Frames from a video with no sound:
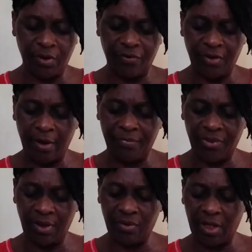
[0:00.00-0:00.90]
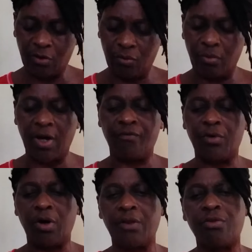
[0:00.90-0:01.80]
the same thing that you
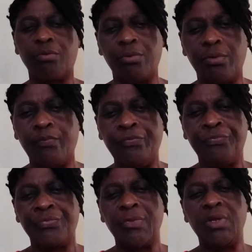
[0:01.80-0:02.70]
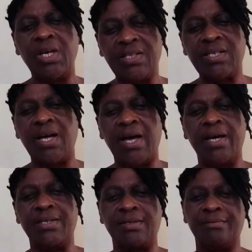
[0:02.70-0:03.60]
have gone through. Yes,
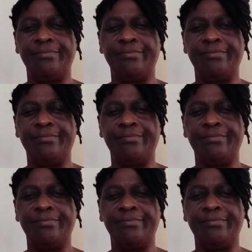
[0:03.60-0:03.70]
guys,